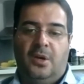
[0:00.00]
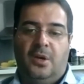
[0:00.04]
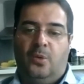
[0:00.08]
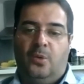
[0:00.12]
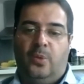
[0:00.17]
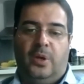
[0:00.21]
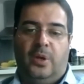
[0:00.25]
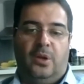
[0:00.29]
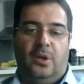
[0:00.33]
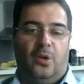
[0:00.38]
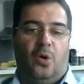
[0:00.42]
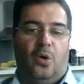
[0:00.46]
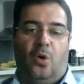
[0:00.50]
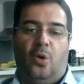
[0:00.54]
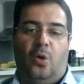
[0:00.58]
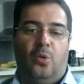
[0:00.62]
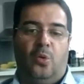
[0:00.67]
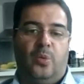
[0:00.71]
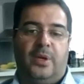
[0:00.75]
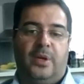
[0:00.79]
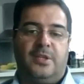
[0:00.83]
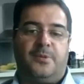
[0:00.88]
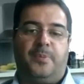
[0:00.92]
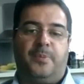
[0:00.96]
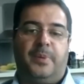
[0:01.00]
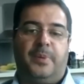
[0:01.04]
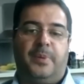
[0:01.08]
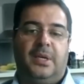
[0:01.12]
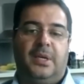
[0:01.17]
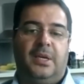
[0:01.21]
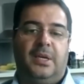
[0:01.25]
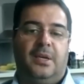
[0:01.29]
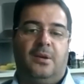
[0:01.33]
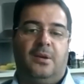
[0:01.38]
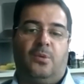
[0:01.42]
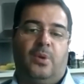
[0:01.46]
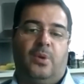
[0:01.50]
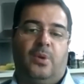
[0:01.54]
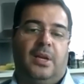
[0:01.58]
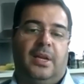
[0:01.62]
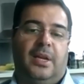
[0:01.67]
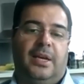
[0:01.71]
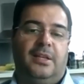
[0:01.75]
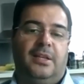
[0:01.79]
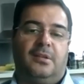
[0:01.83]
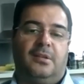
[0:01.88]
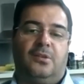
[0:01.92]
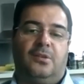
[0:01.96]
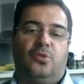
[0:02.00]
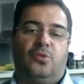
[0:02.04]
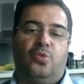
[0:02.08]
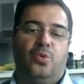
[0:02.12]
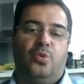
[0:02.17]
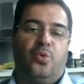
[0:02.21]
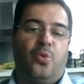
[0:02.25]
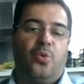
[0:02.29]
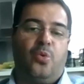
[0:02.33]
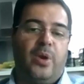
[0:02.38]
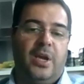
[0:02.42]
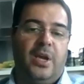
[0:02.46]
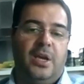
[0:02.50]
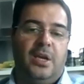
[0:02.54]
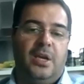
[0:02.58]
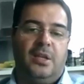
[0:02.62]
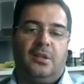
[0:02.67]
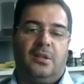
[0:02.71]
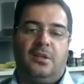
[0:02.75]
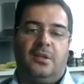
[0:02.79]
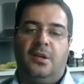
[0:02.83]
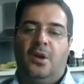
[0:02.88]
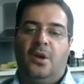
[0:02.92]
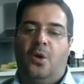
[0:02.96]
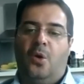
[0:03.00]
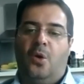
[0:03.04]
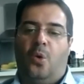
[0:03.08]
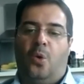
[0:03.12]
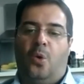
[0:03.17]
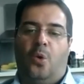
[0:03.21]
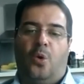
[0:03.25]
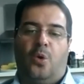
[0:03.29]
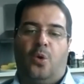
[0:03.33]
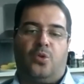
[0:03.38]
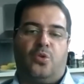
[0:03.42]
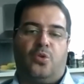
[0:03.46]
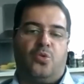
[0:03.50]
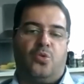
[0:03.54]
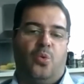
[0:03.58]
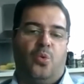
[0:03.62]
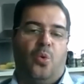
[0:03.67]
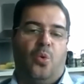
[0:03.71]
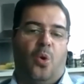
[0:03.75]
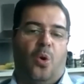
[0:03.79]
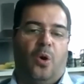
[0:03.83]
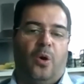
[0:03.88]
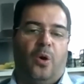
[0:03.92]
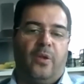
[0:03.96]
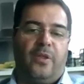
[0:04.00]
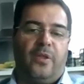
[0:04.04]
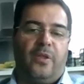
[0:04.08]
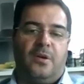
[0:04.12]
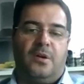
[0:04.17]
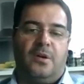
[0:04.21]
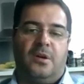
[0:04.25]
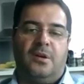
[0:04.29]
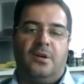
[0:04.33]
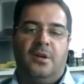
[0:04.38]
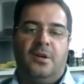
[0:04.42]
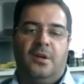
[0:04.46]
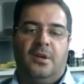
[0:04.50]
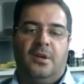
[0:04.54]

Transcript: will always be related to greed or to other